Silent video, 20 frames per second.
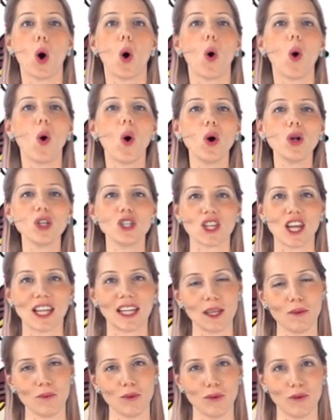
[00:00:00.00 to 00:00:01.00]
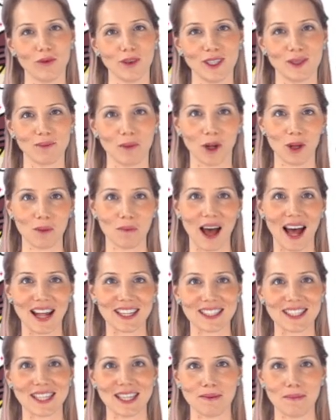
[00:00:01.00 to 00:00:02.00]
or gently move his body
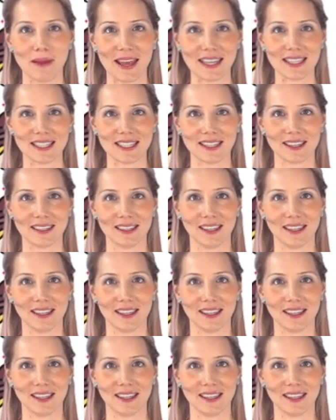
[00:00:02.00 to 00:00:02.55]
parts to the beat.